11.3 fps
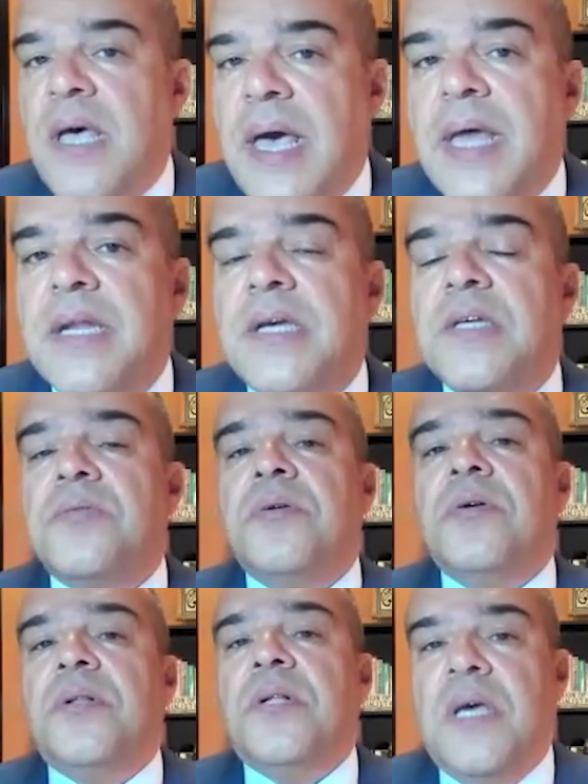and
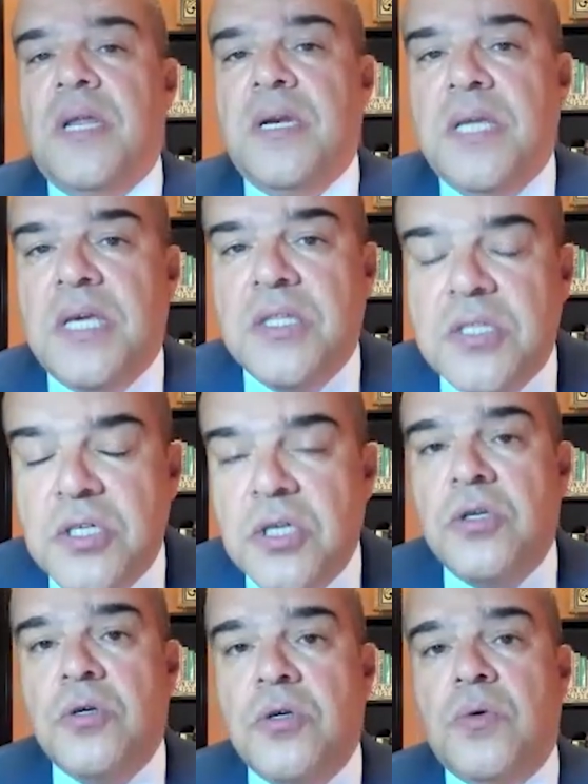Israel can
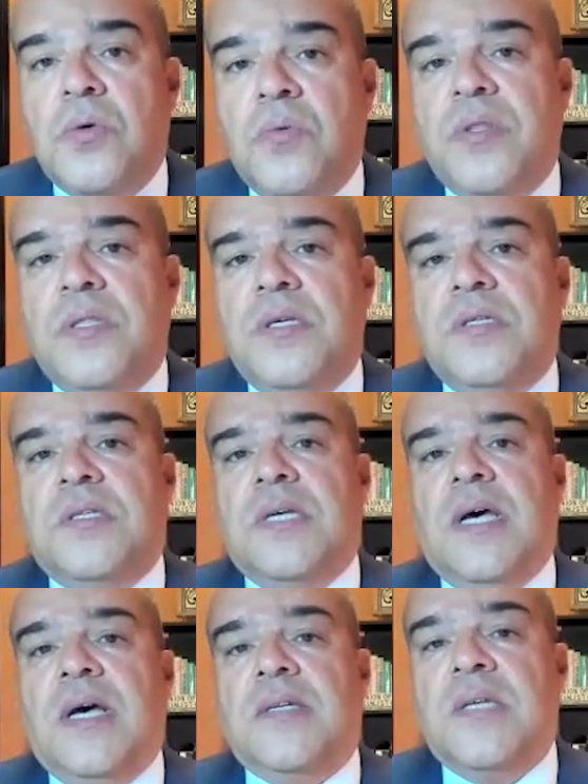continue with these
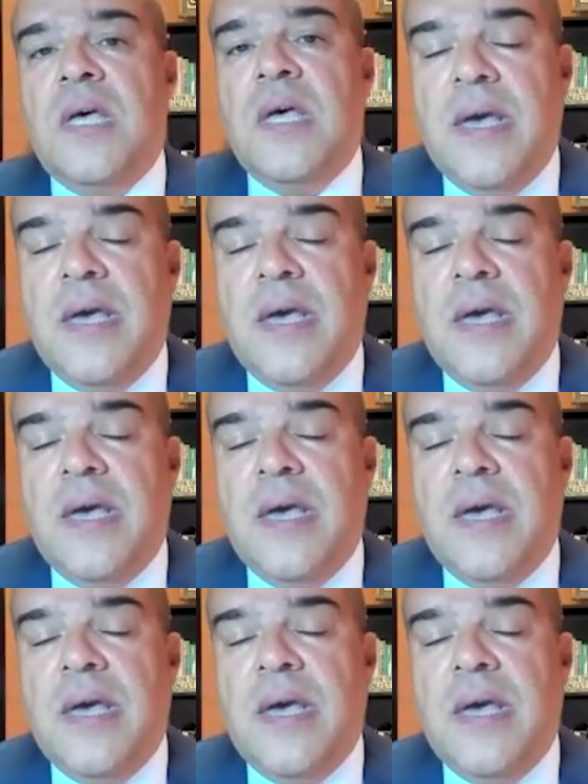attacks